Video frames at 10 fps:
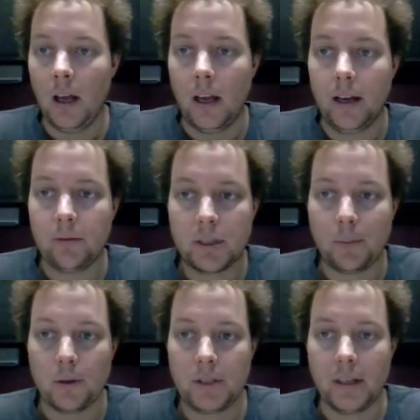In
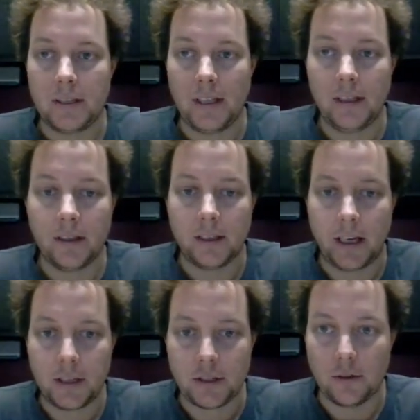response to this
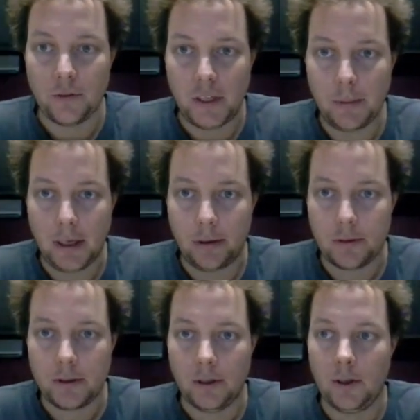inundation of
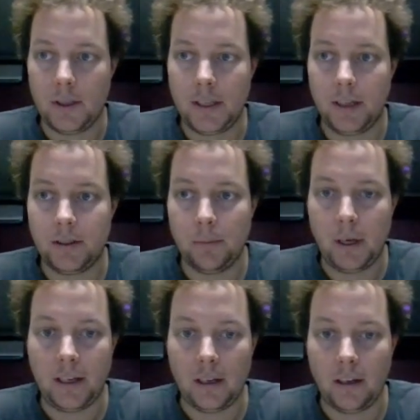emails, I intend to
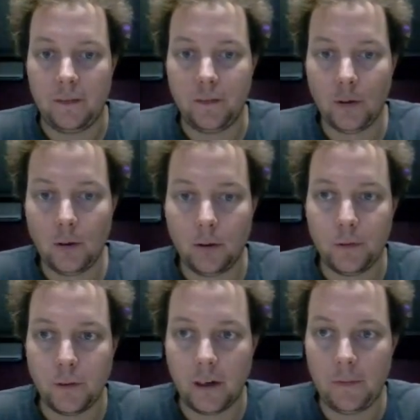make a 4 or
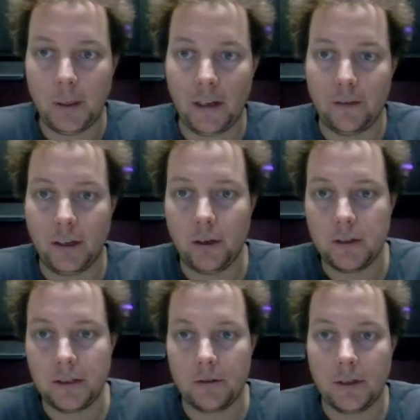5 part video
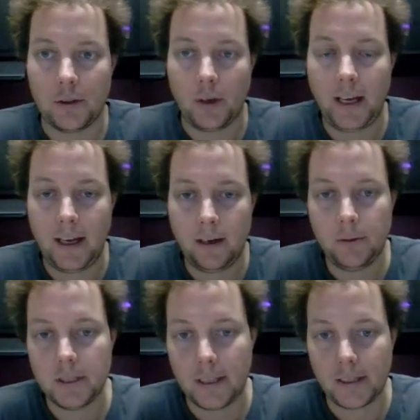series on how
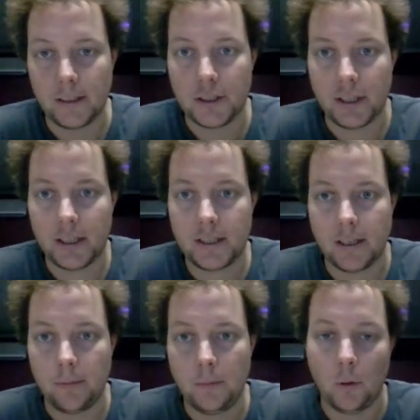exactly
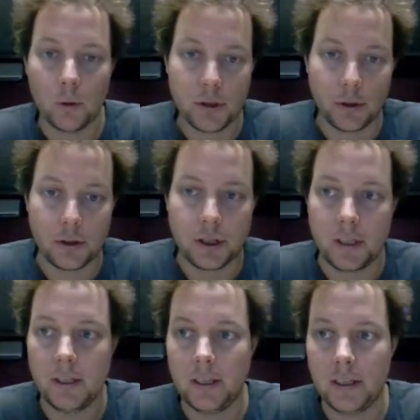GSM or
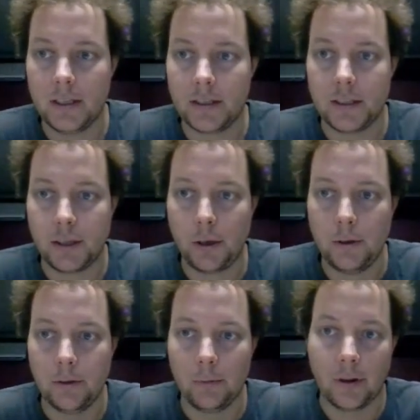2G is
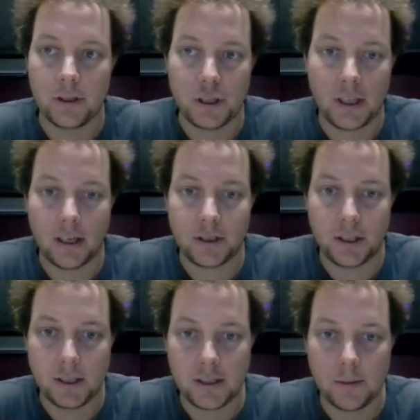decoded with the
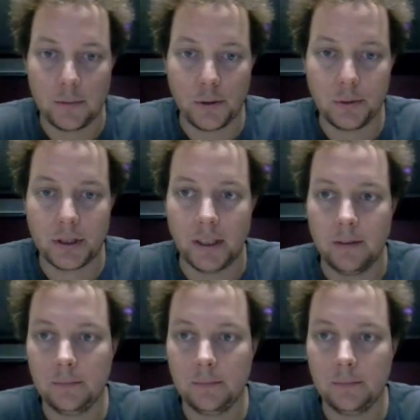gr-gsm toolset.